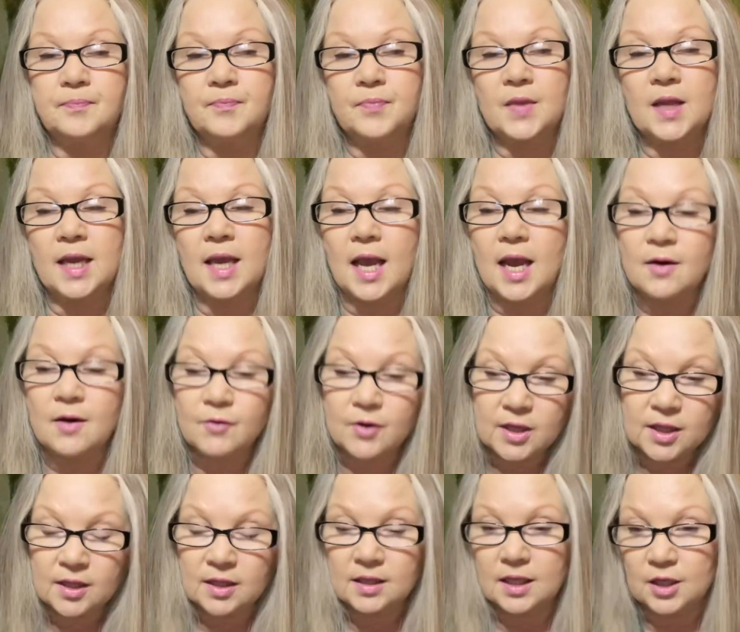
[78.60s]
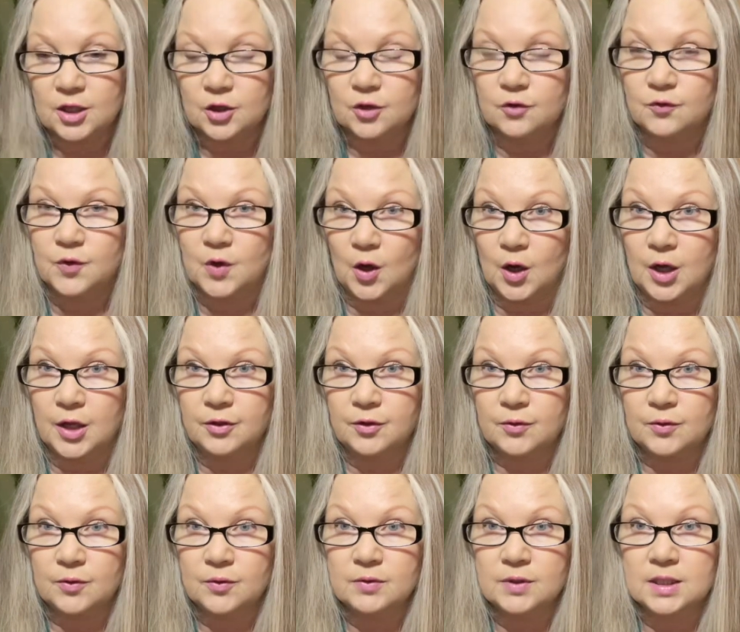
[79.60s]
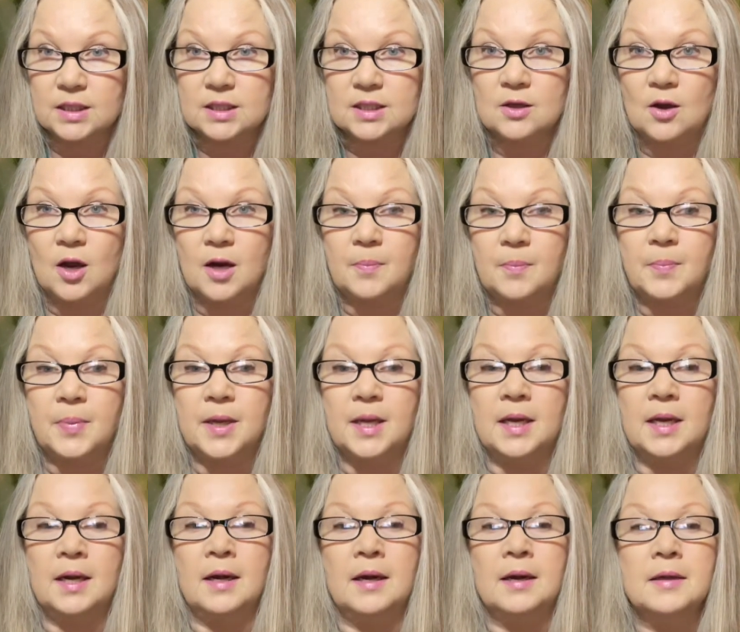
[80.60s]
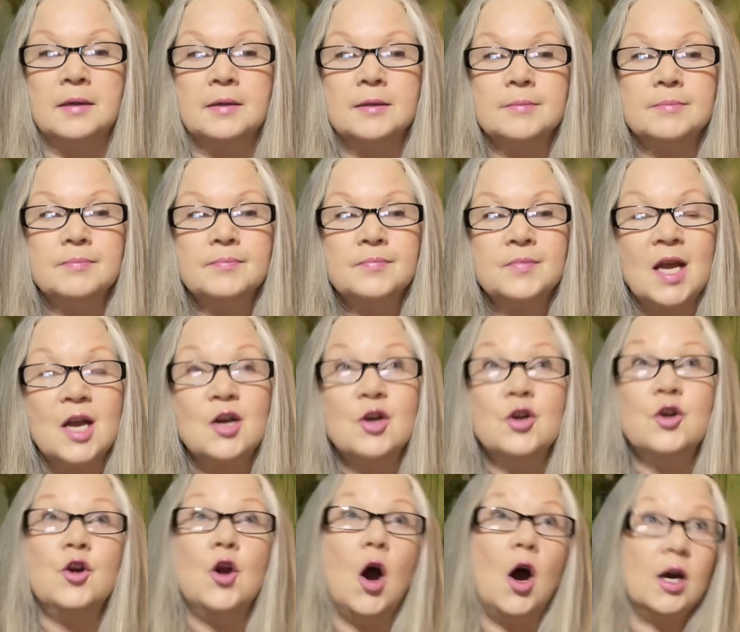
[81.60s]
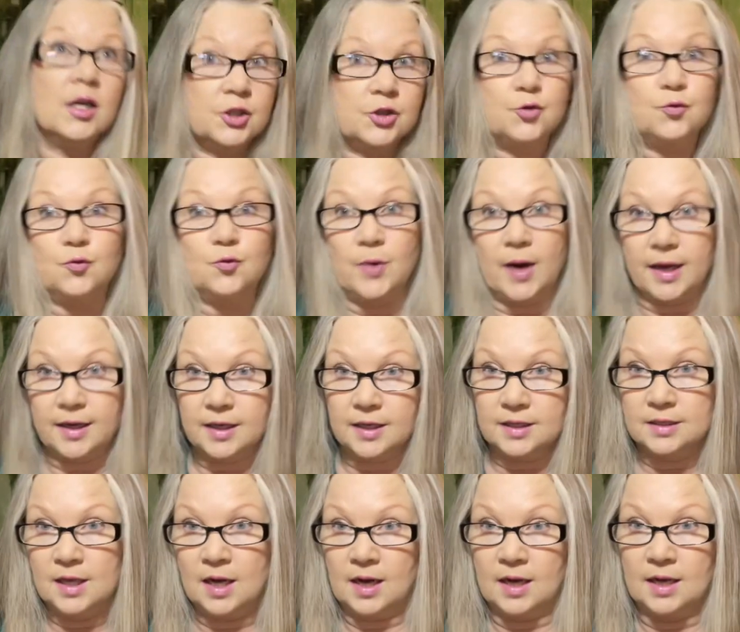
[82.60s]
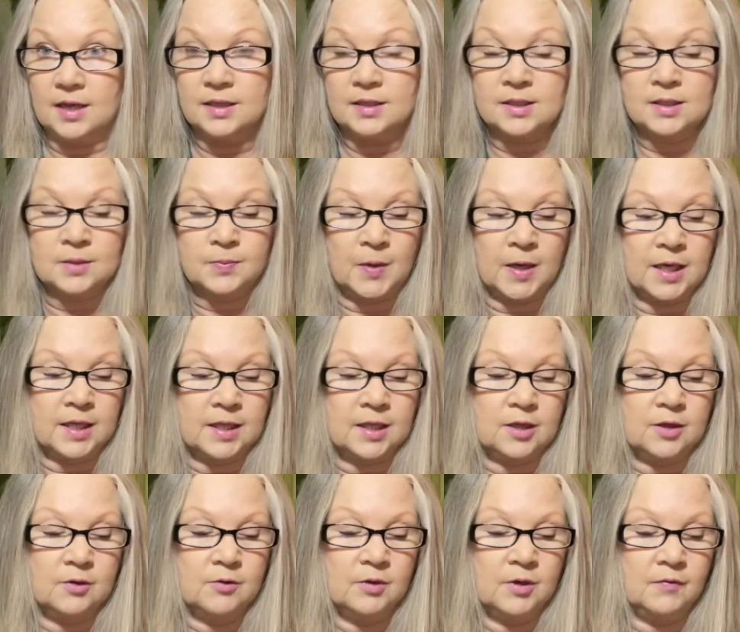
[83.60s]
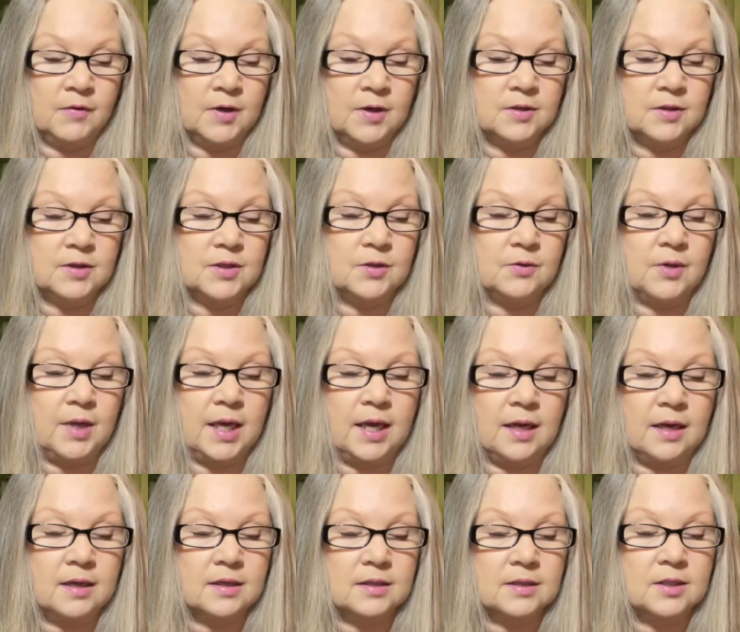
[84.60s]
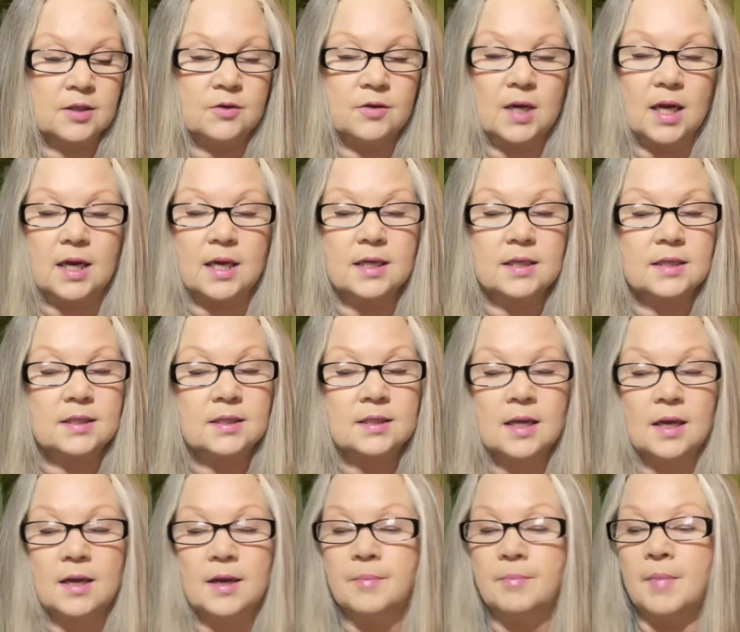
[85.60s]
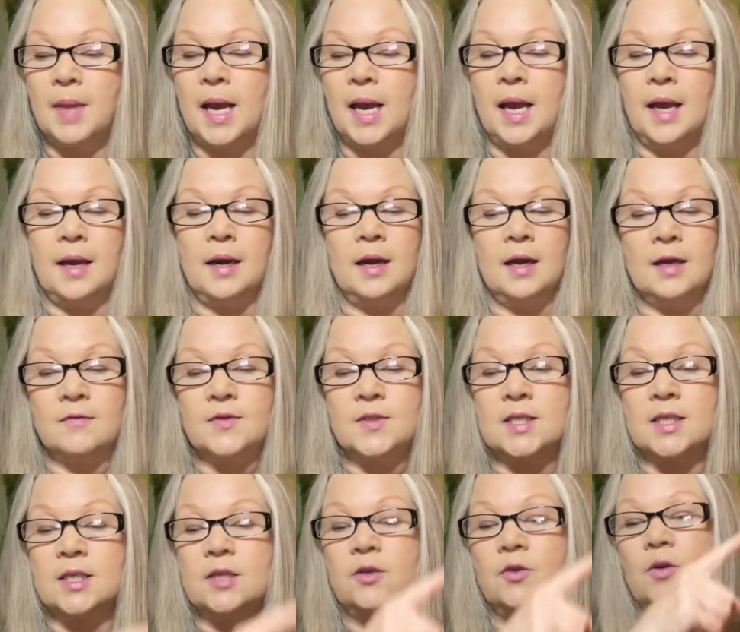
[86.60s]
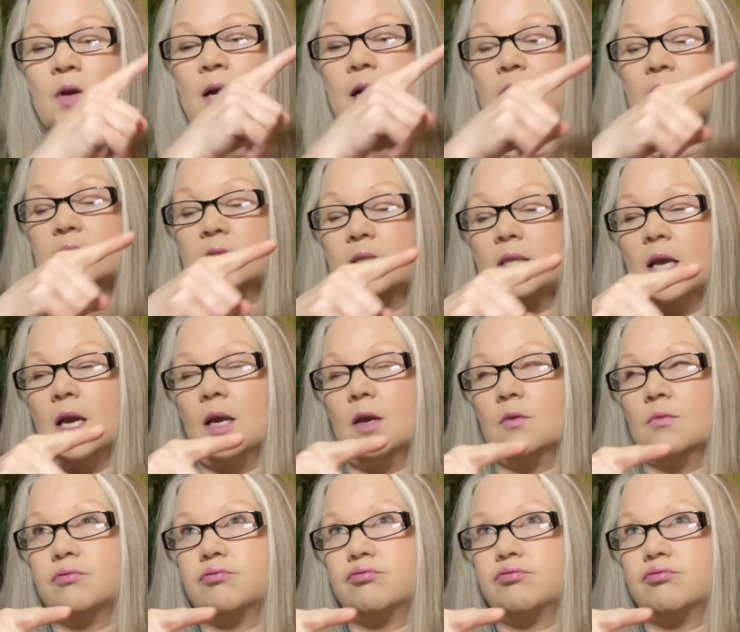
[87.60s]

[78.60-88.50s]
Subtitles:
like, everything that you've gone through, it's not been not recognized by the universe, okay? Because you guys, man, I've seen you guys like